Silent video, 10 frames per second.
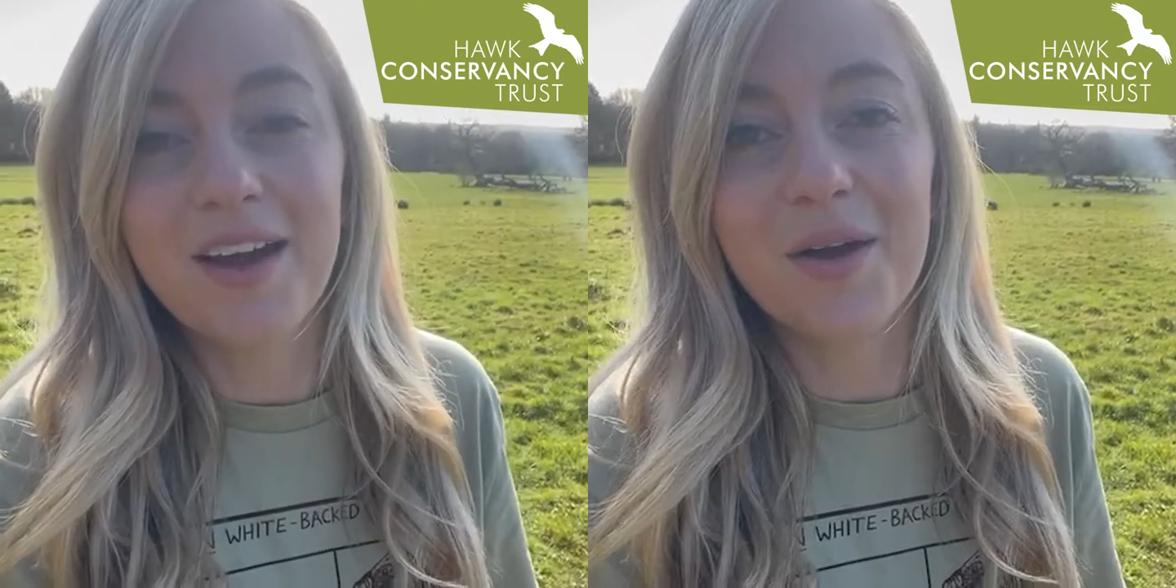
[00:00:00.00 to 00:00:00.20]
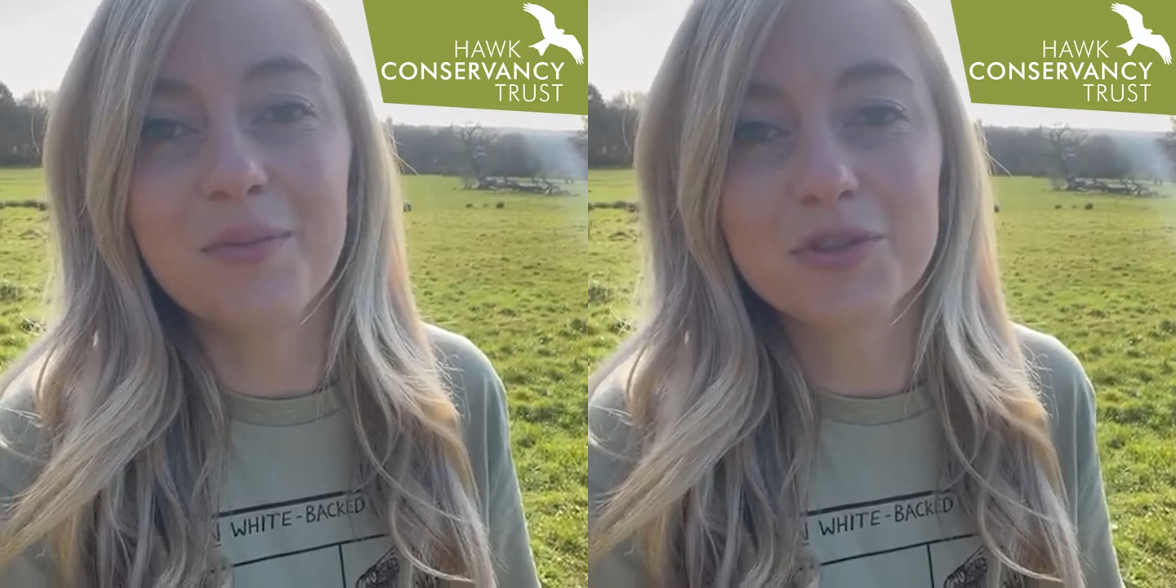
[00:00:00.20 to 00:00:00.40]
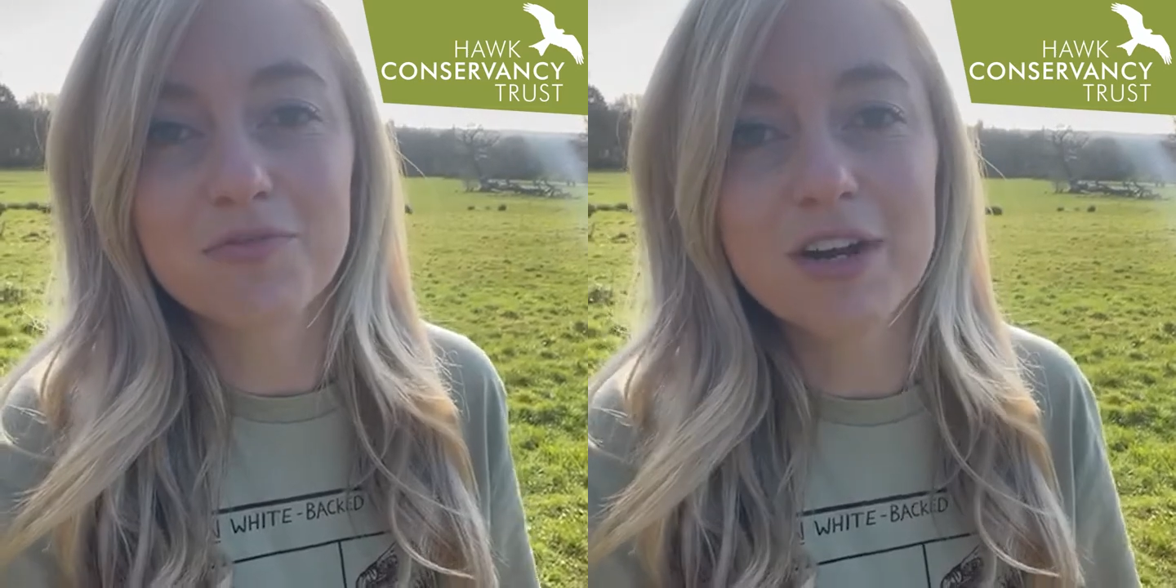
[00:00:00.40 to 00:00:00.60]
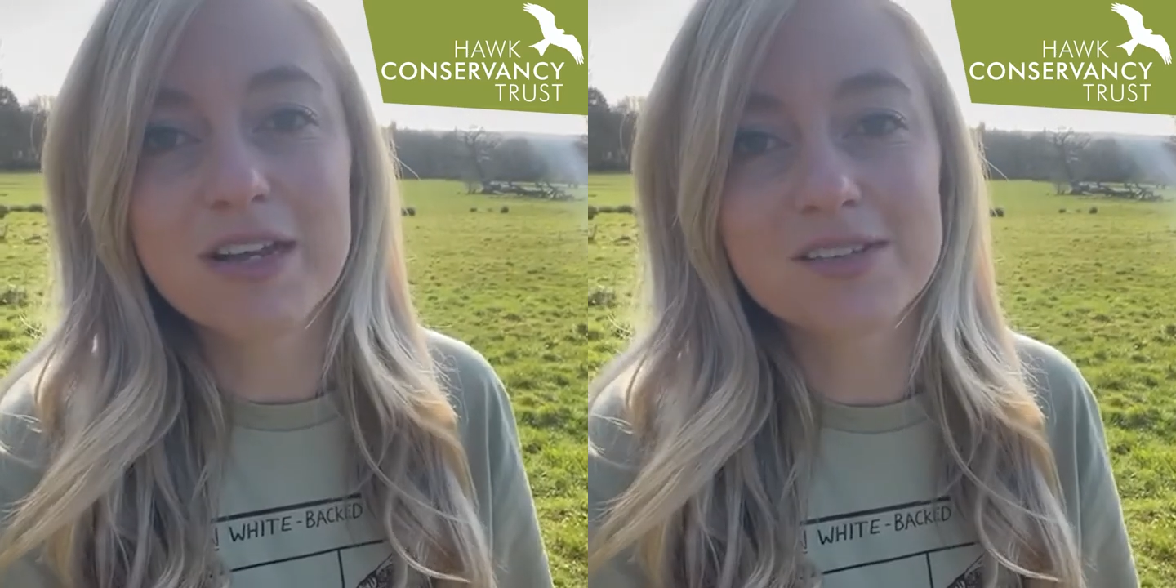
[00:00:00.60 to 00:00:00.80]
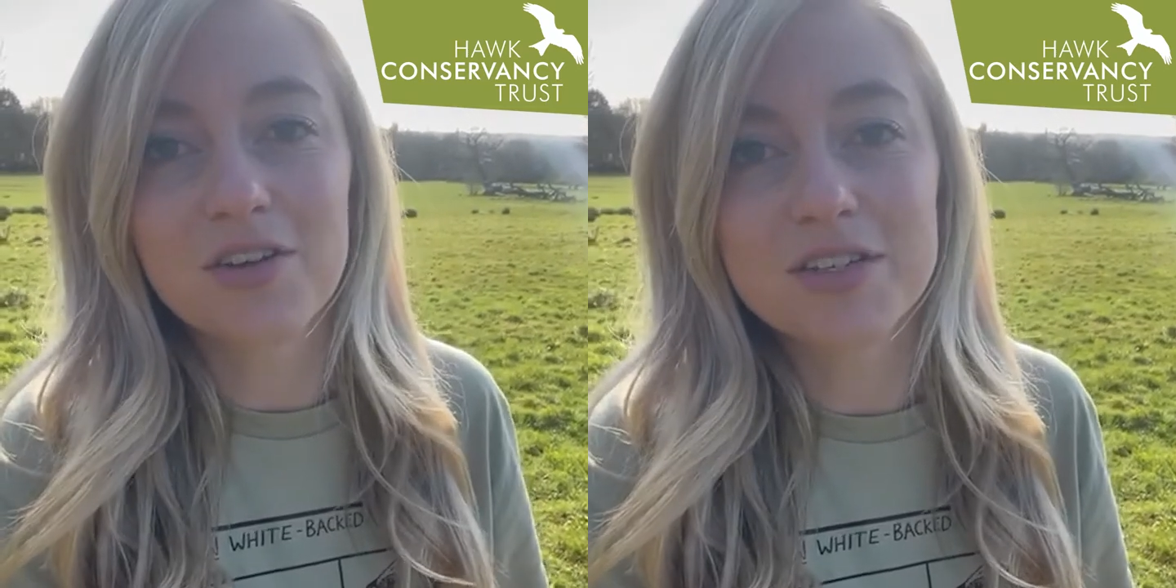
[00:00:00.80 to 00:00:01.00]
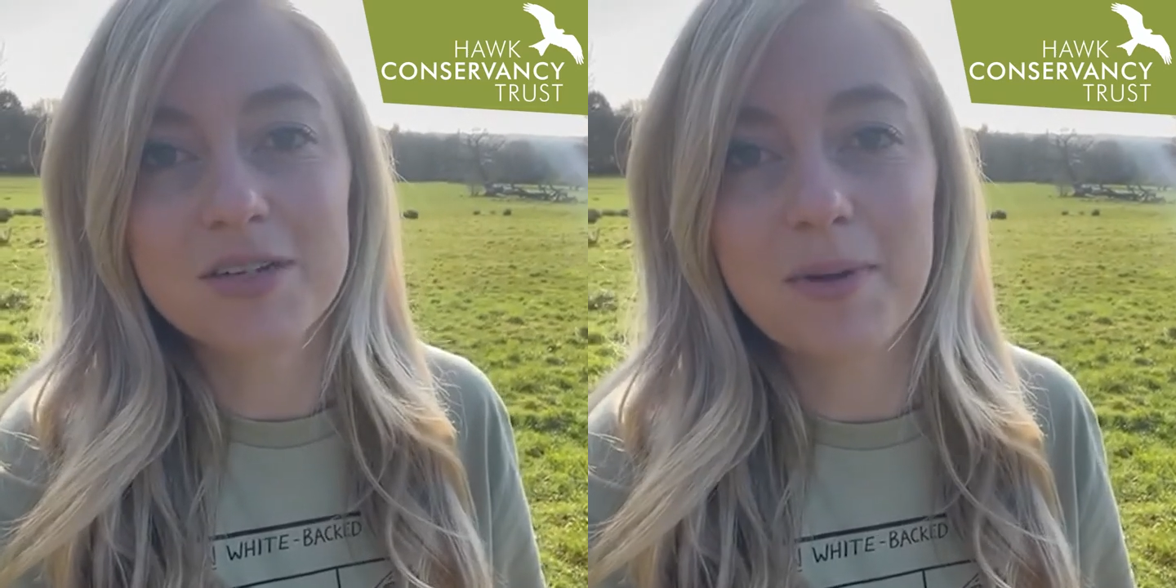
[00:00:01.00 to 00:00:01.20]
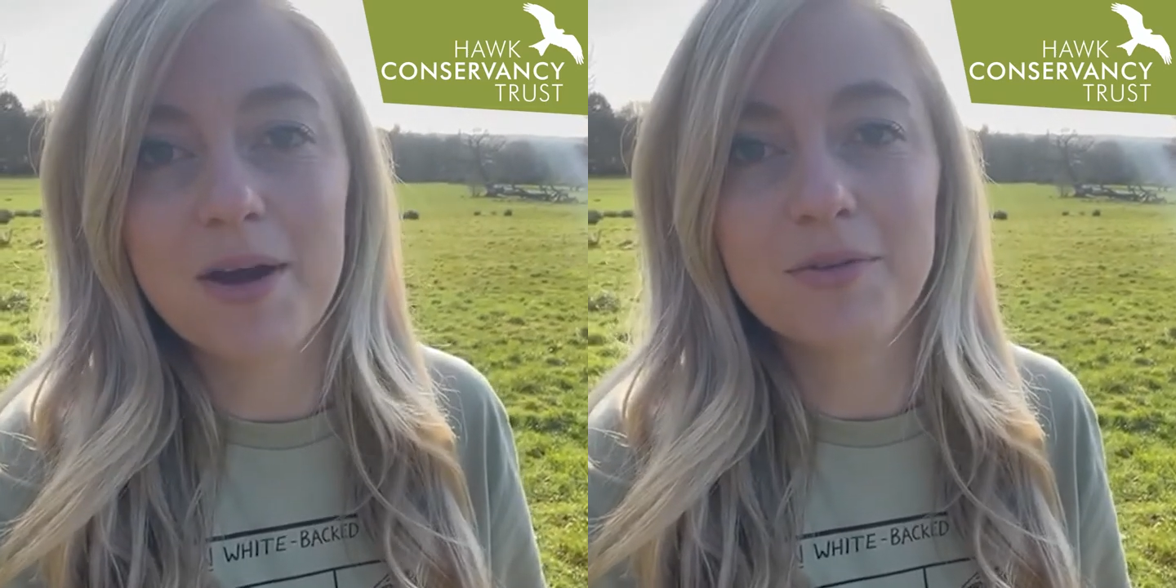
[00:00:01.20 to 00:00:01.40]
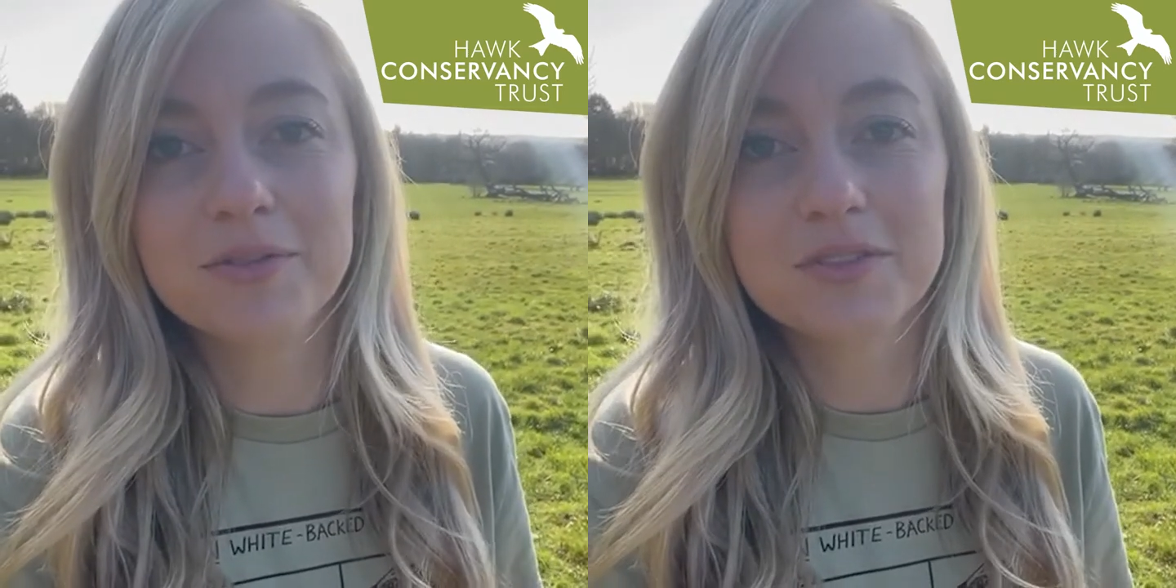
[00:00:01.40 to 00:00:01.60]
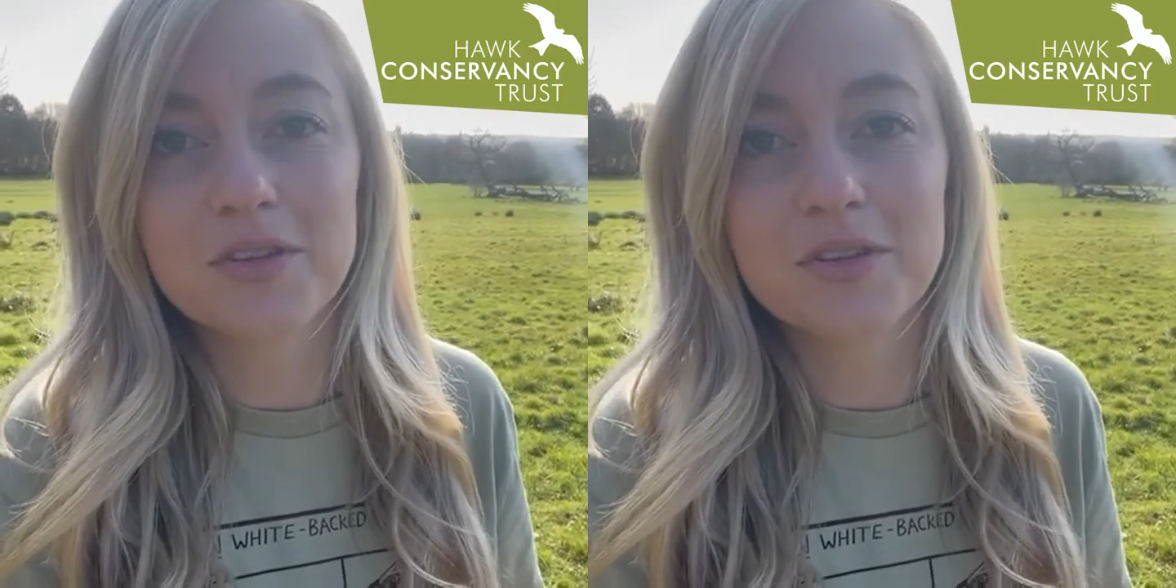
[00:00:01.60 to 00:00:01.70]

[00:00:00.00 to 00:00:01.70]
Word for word: um, which I'm really excited about.